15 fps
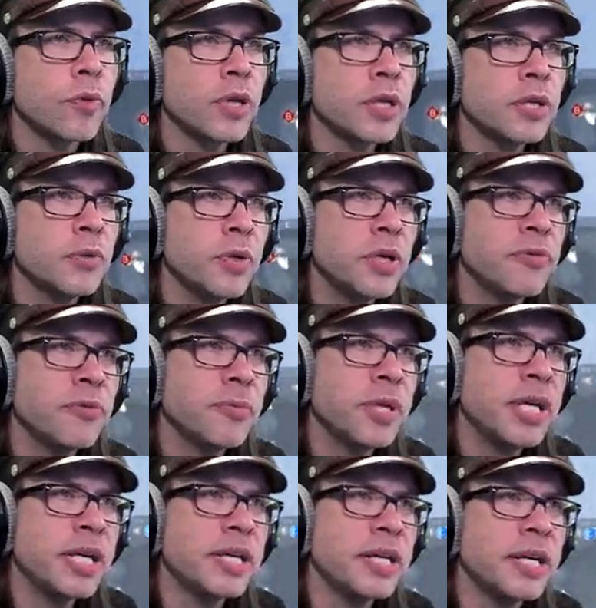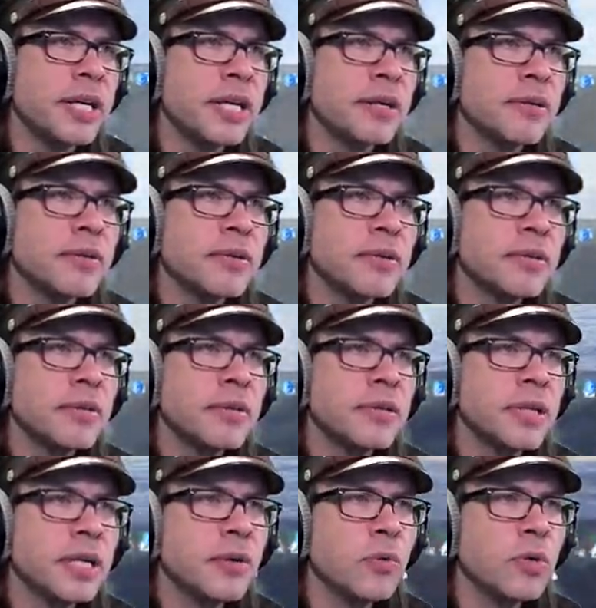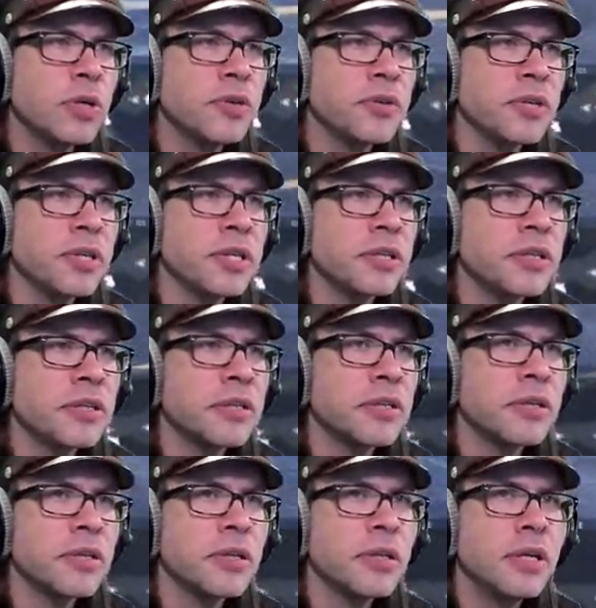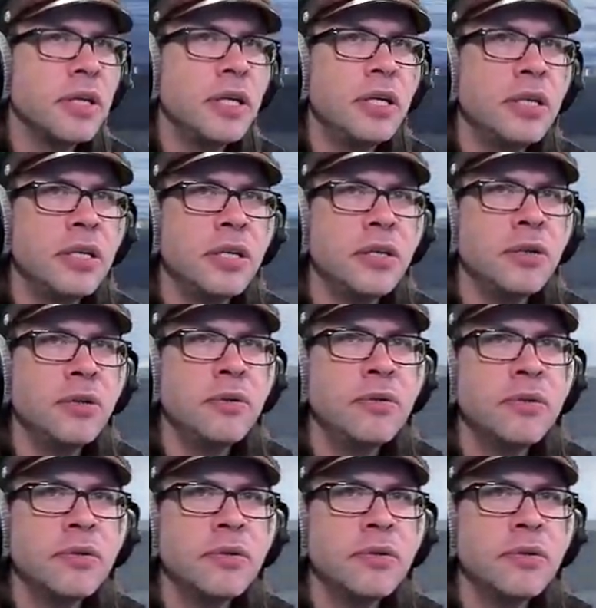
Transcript: Getting away from that guy. Not worth it. Uh-oh.